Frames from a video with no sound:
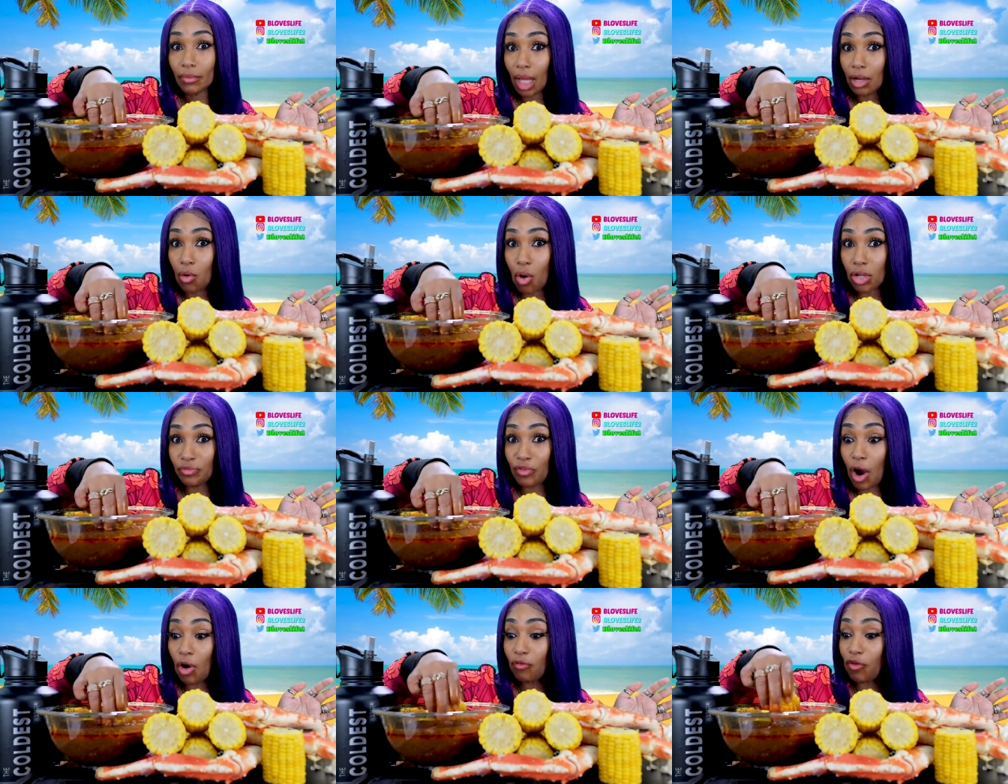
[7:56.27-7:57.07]
Corn,
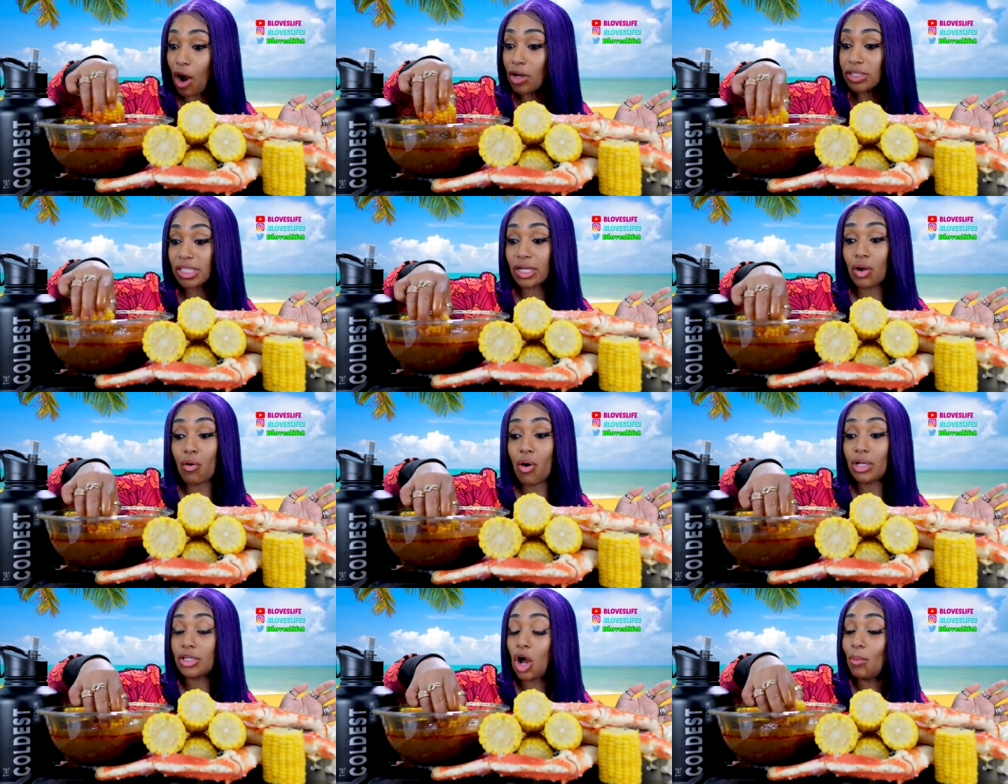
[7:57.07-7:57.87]
frozen
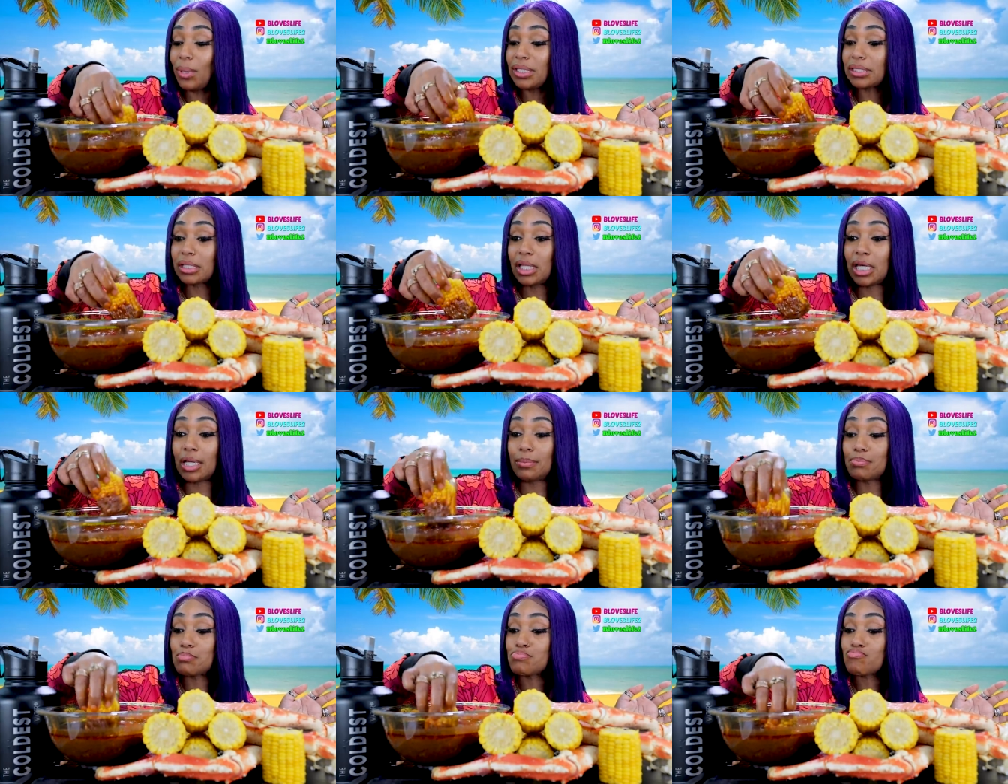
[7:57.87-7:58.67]
corn, don't be
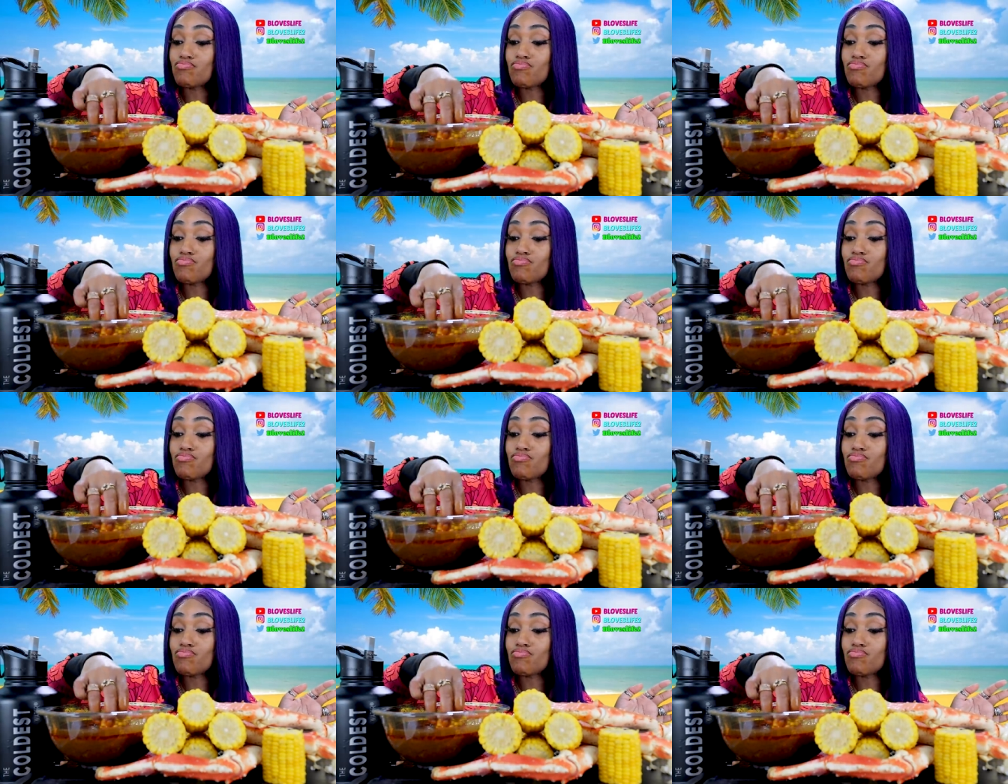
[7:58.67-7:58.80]
sleep.